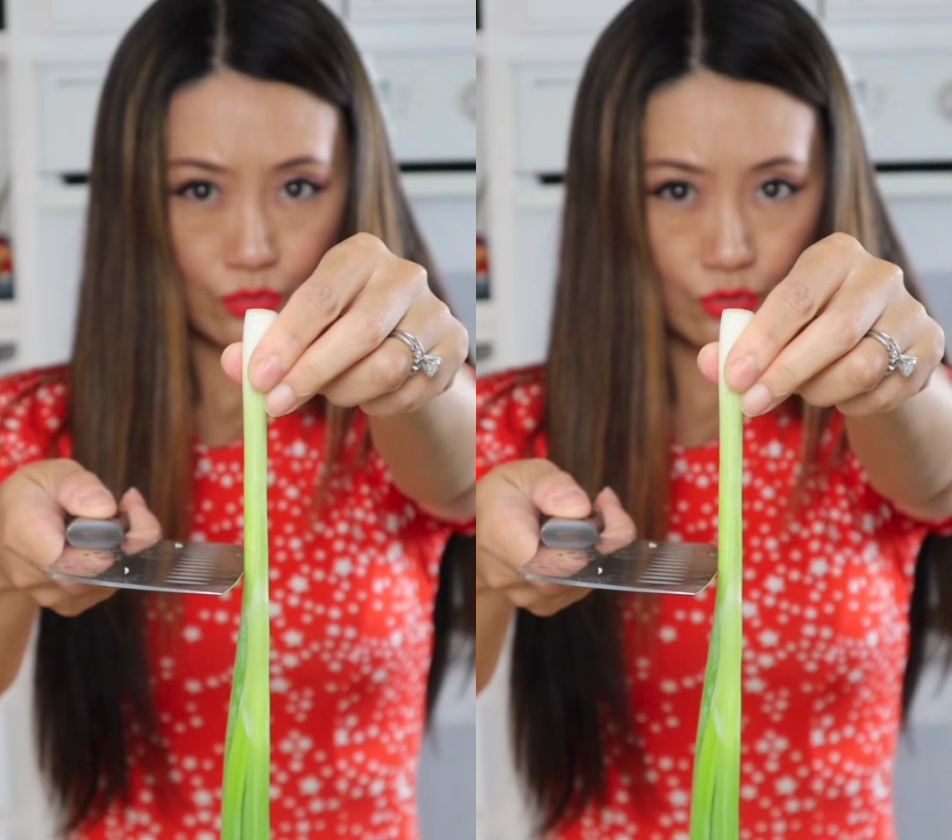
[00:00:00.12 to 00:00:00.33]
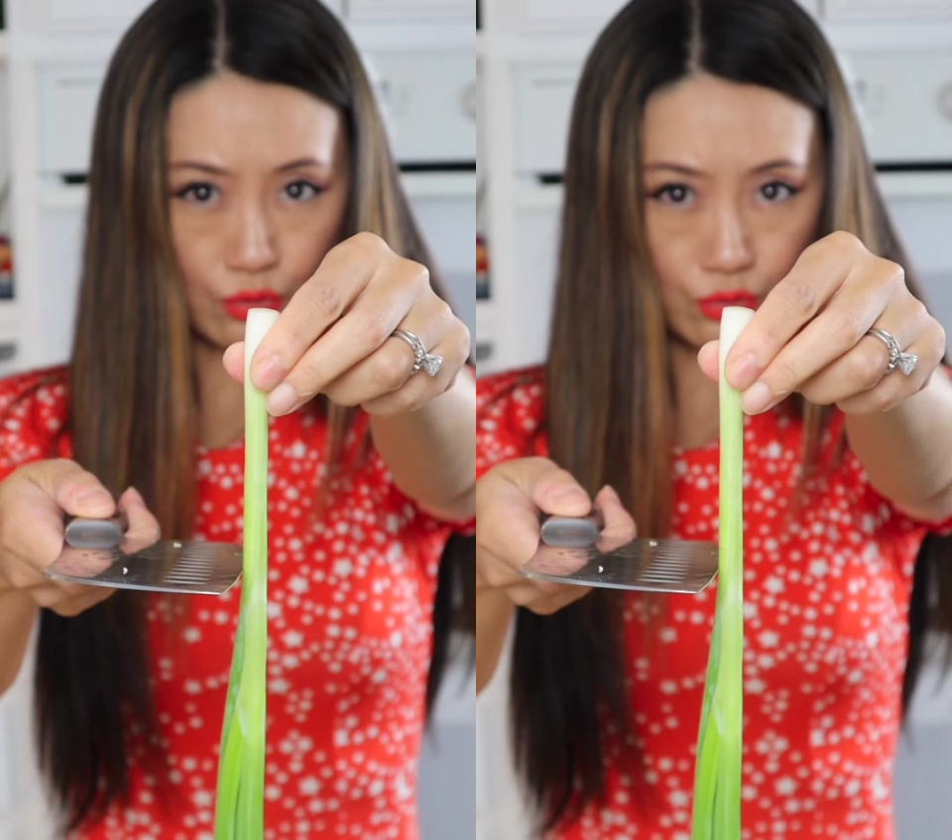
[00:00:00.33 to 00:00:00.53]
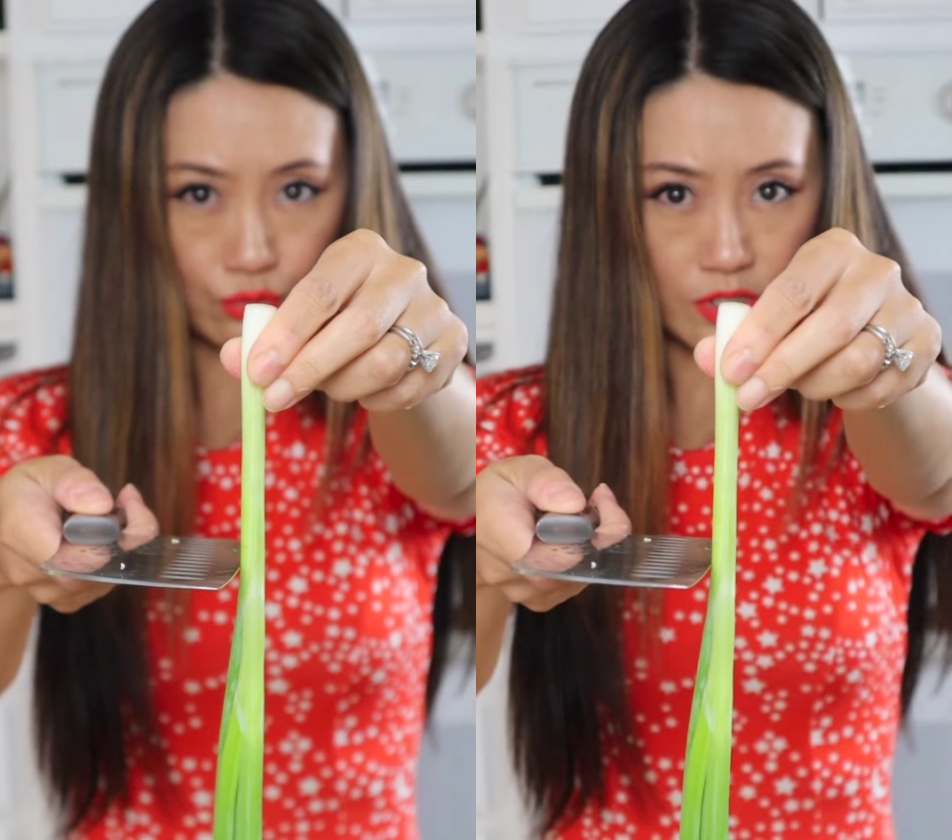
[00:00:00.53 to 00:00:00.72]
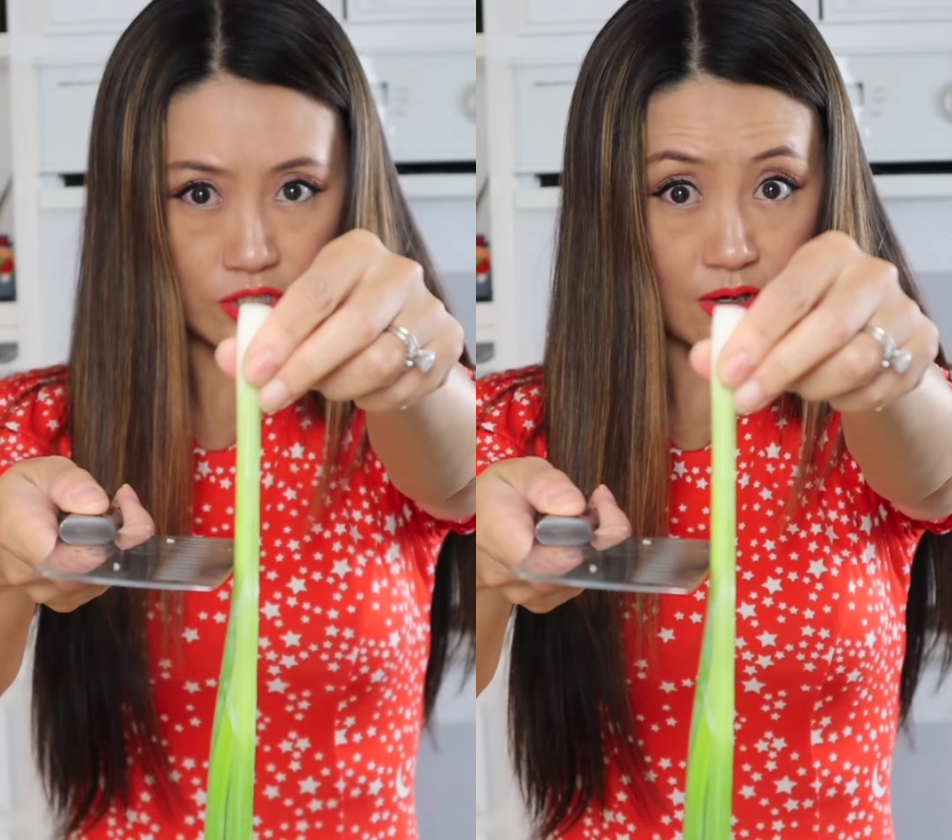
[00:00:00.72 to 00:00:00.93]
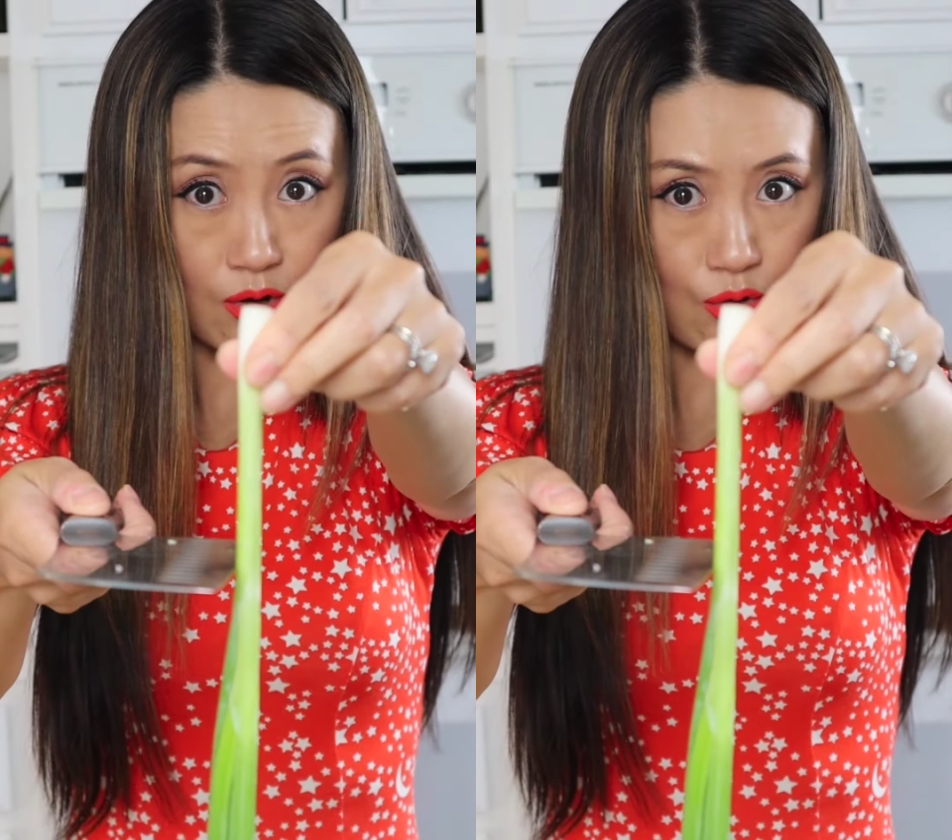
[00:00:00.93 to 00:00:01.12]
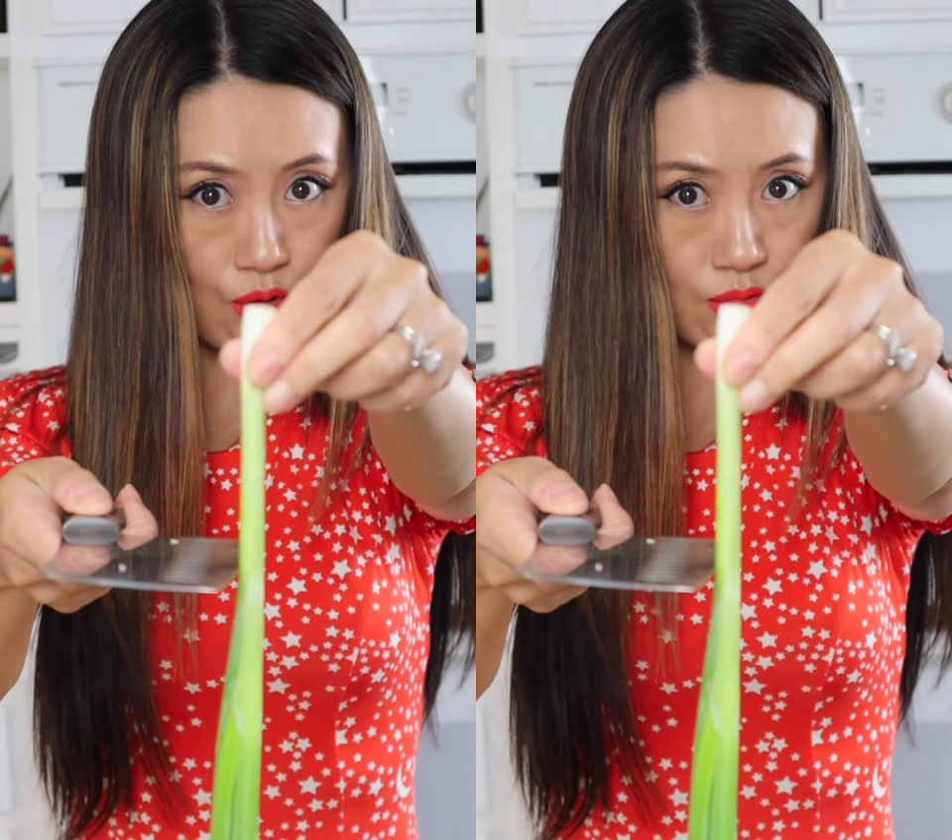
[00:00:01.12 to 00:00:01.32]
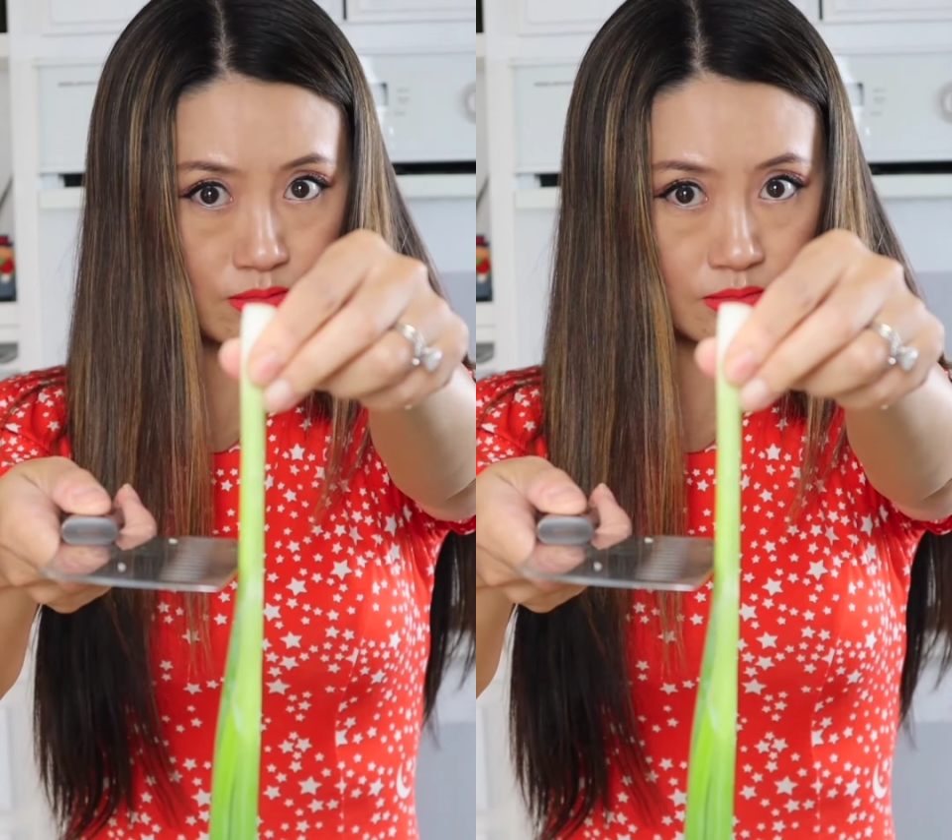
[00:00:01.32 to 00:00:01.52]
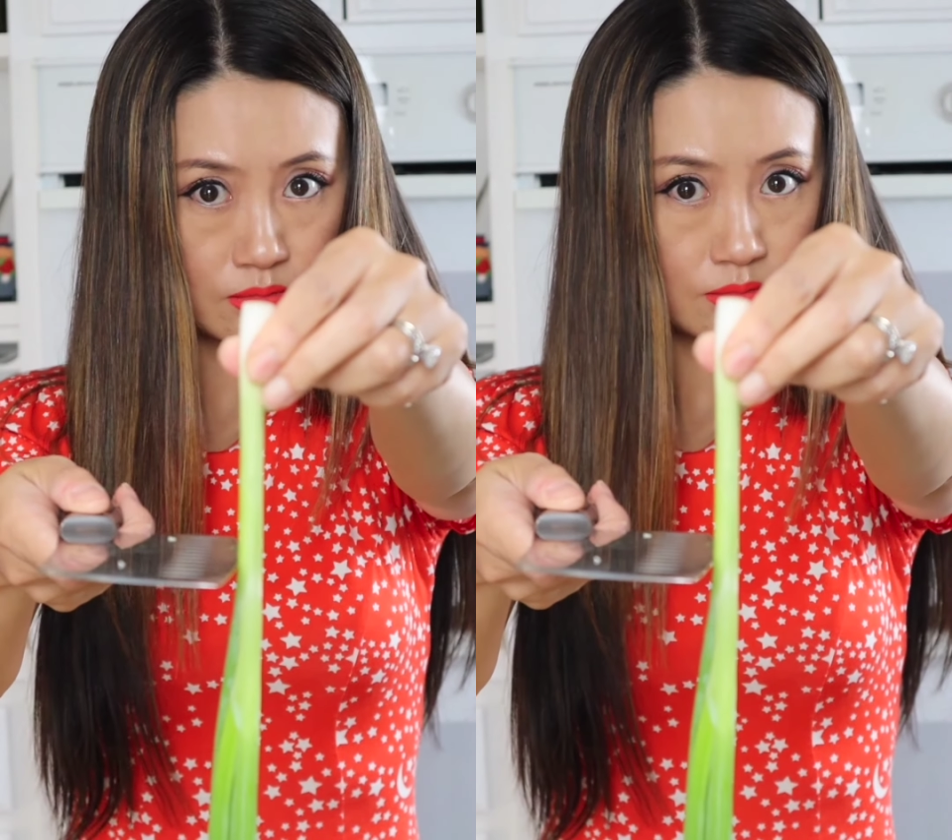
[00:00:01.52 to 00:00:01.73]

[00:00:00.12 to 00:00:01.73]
Don't do this at home.